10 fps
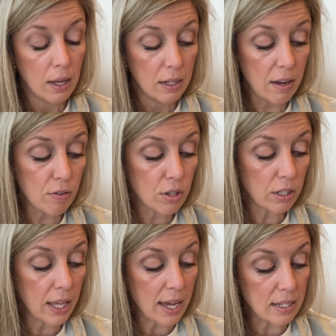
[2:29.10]

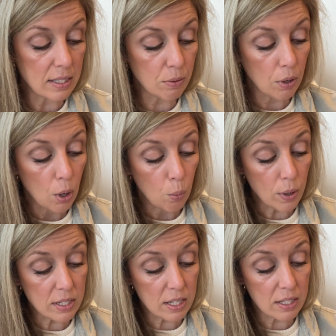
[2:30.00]
Nevertheless, it
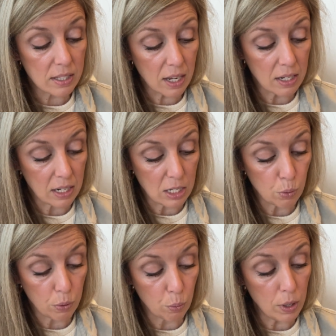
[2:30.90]
was the suddenness
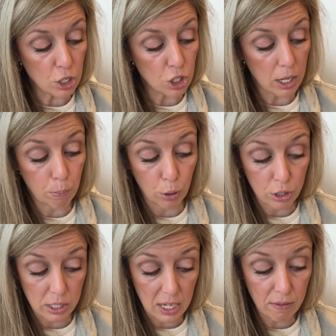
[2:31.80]
with which she had
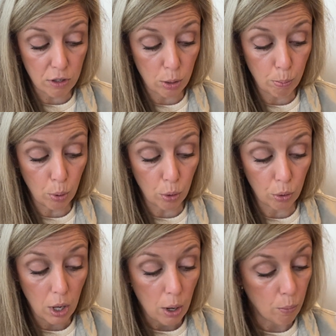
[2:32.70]
perceived the
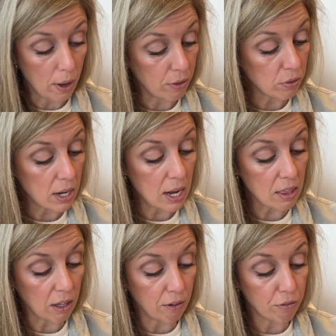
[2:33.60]
bull, rather than
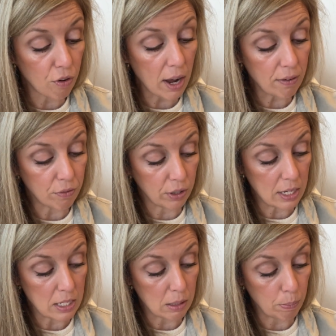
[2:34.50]
anything frightful in
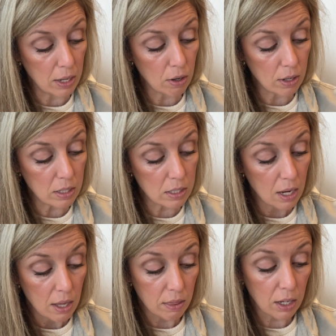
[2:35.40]
his appearance,
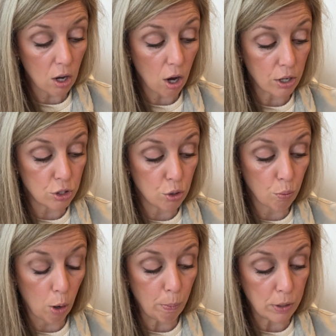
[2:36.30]
that caused
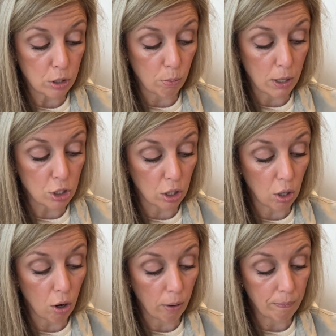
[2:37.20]
Europa so much
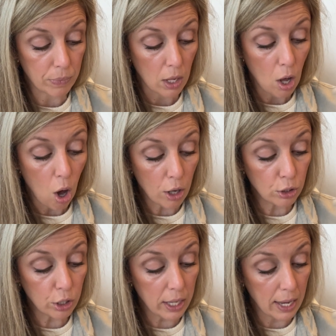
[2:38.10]
alarm. On
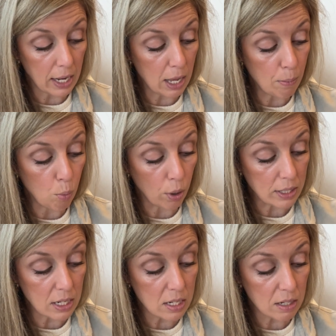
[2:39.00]
looking at him more
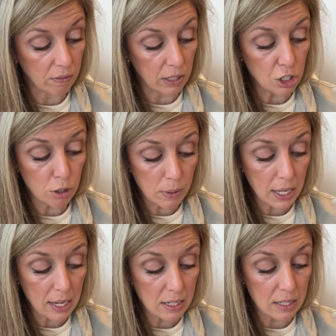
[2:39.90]
attentively, she
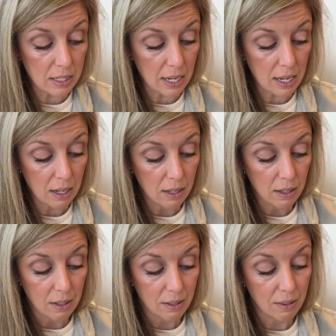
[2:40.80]
began to see
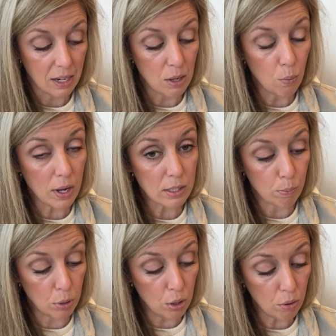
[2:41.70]
that he was a
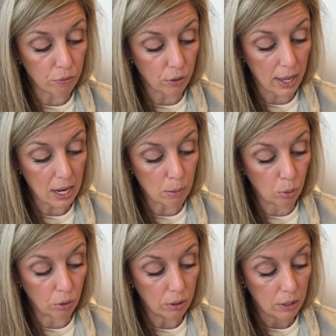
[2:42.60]
beautiful
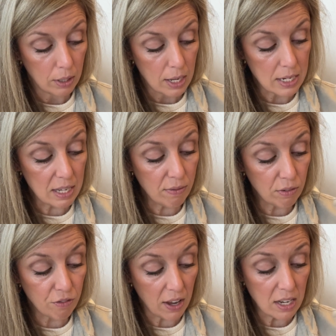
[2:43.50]
animal, and even
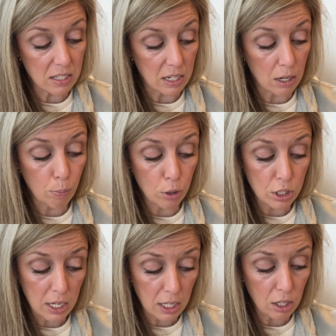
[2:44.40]
fancied a
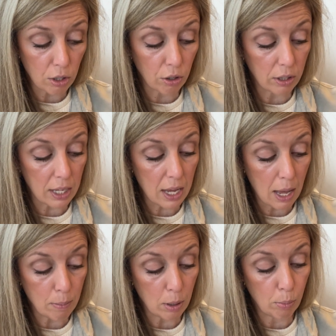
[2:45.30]
particularly
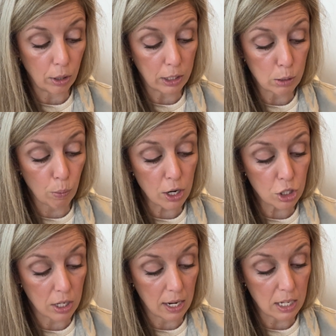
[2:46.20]
amiable
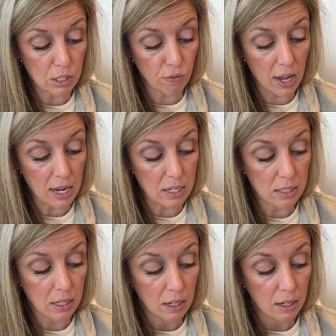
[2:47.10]
expression in his
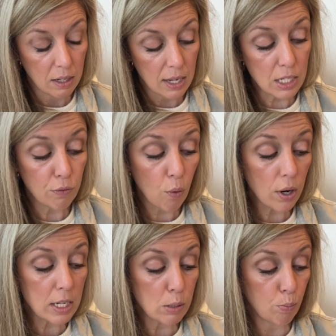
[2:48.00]
face. As for
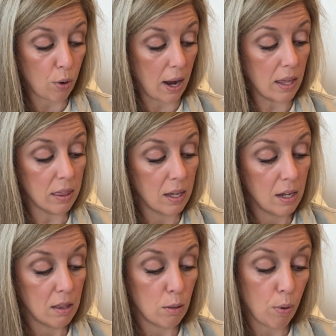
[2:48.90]
his breath,
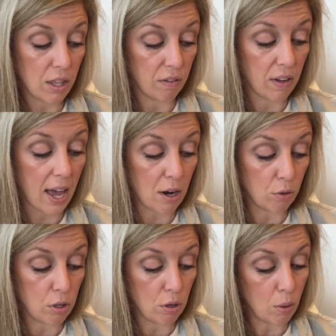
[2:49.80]
the breath of cattle,
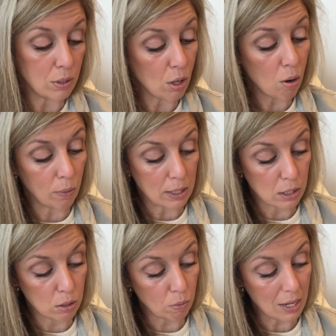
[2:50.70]
you know, is always
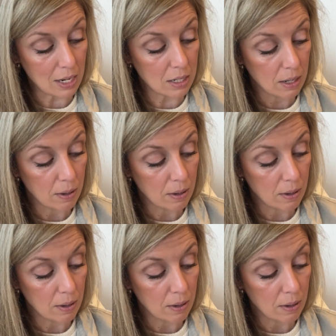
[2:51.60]
sweet.